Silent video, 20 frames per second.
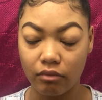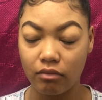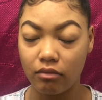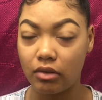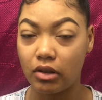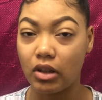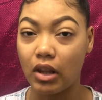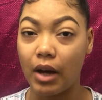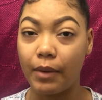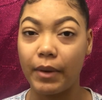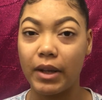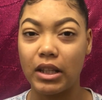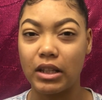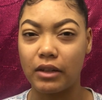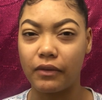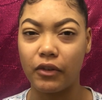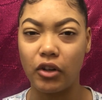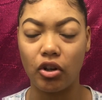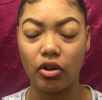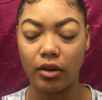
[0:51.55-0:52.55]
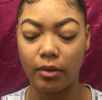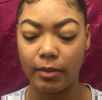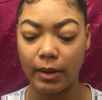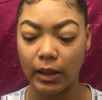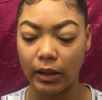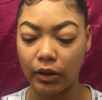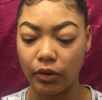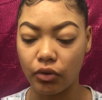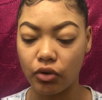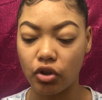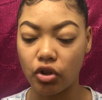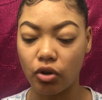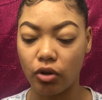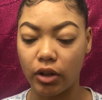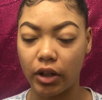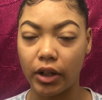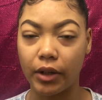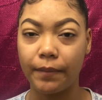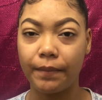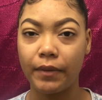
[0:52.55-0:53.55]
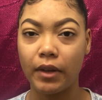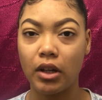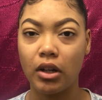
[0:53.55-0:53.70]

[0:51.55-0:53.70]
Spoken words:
So that way this video could be a little shorter.